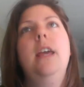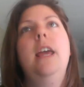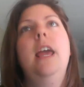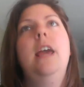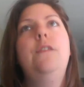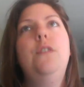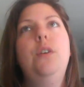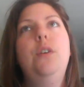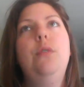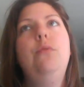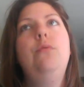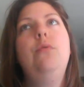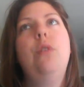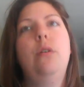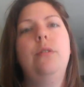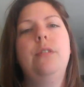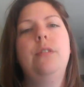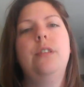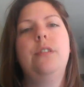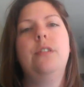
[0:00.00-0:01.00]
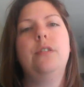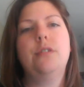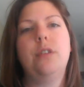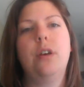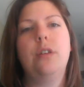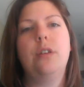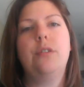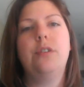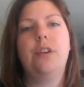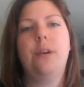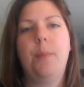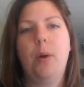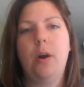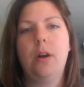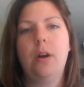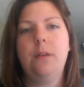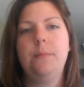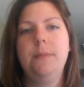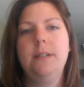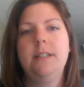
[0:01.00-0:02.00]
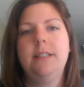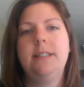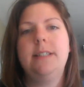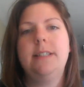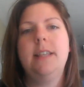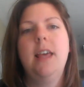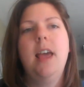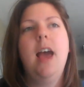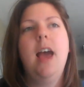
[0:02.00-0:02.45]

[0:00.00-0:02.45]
that there's other apartments.